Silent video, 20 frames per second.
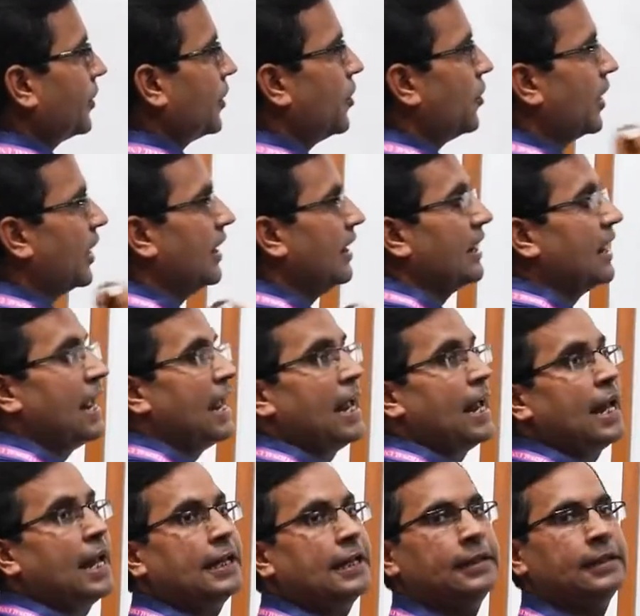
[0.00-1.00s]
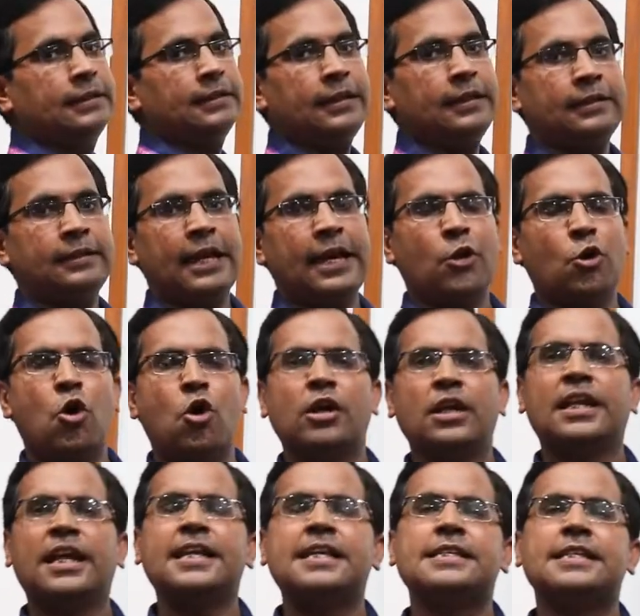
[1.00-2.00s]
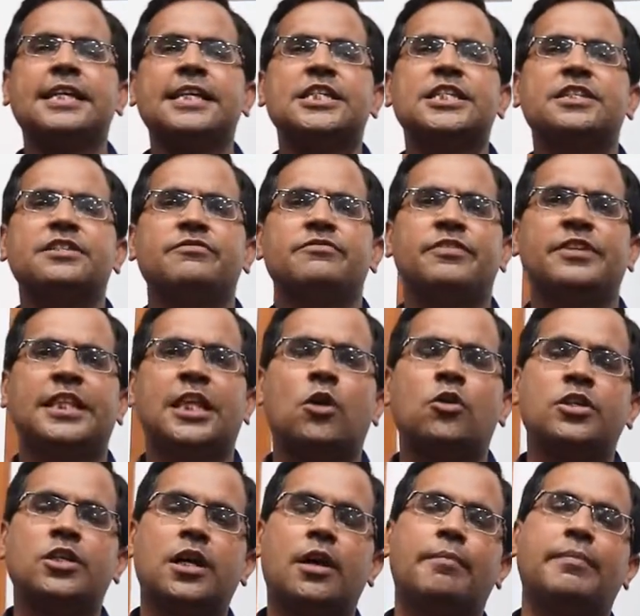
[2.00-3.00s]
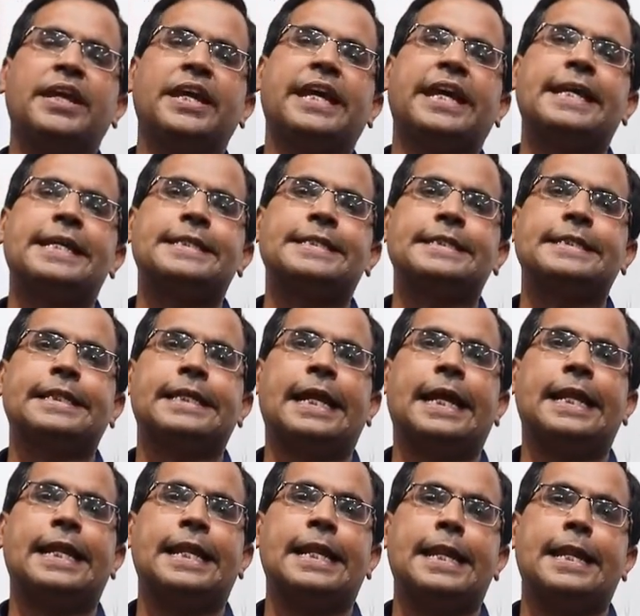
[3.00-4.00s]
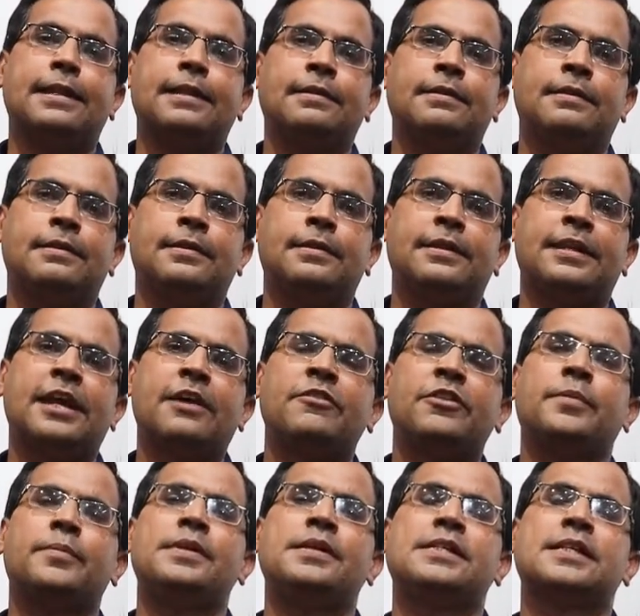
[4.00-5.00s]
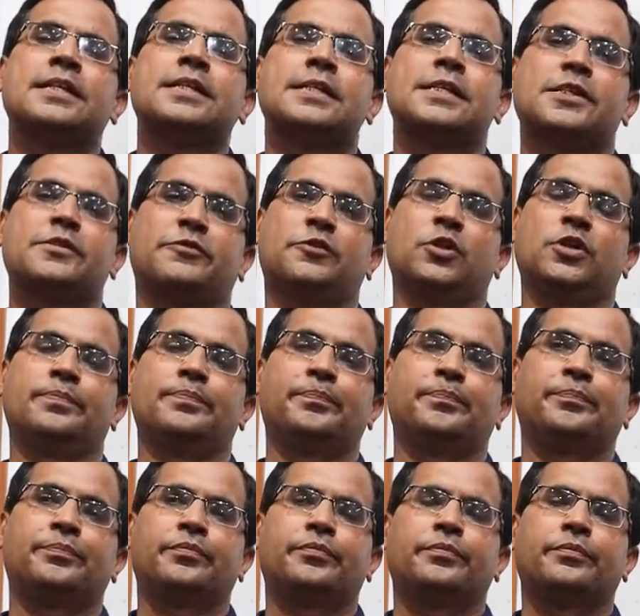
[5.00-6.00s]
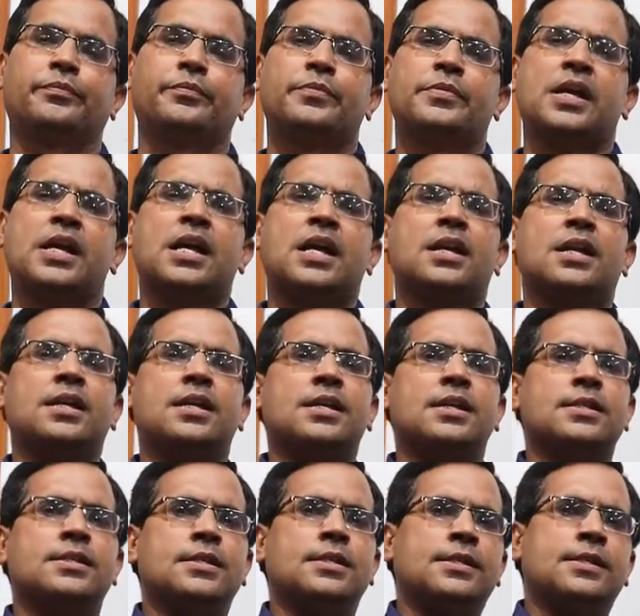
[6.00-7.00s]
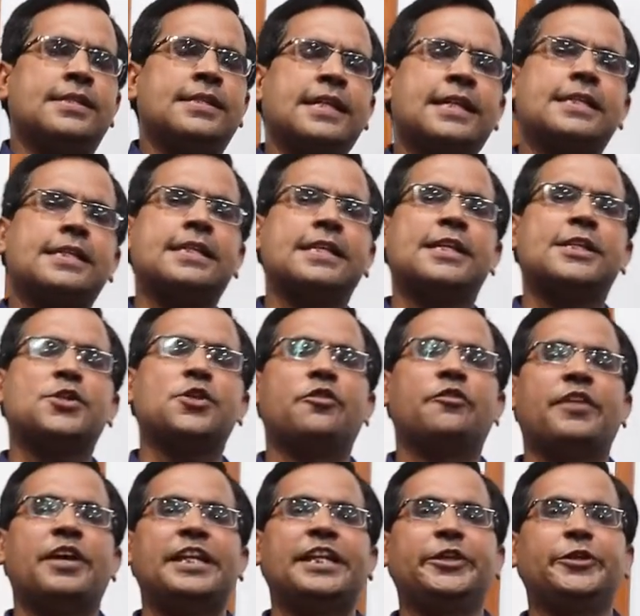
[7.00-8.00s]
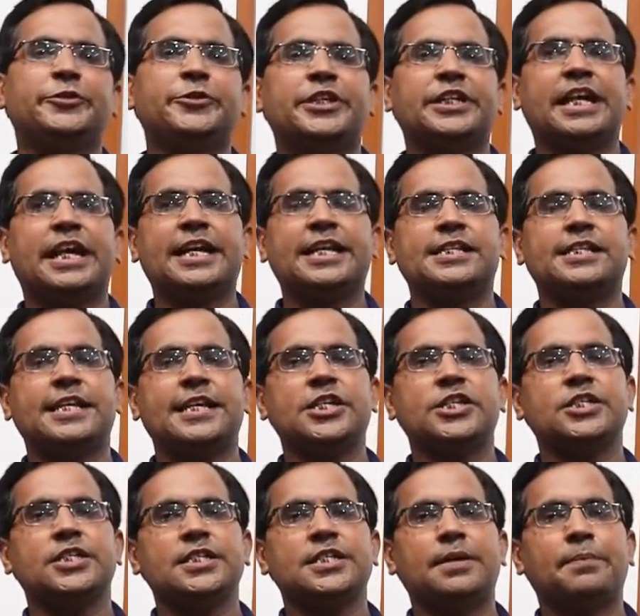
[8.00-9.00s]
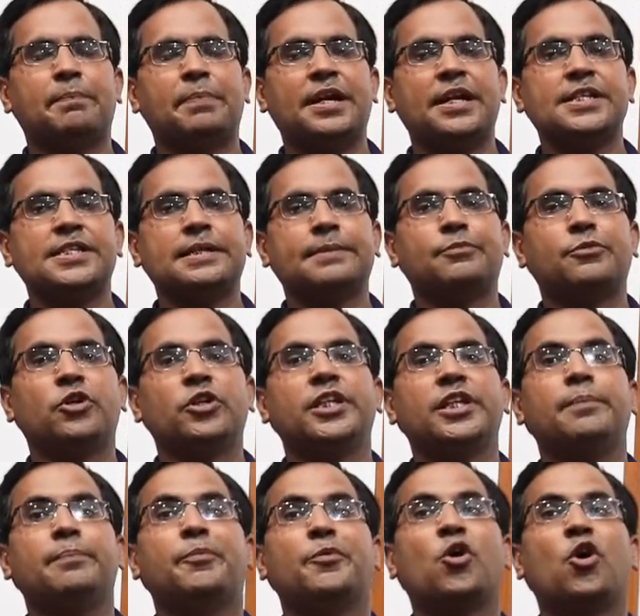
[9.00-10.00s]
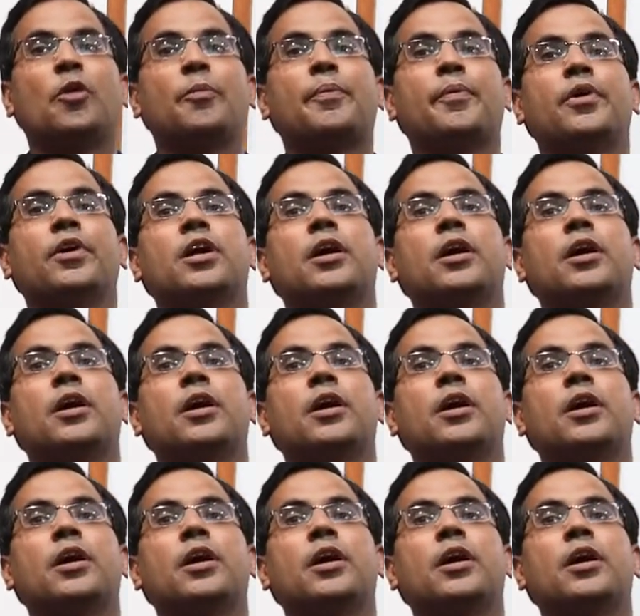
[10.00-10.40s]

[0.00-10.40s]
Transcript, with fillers: Okay. An organization without communication can never be successful. Success of any organization depends upon the proper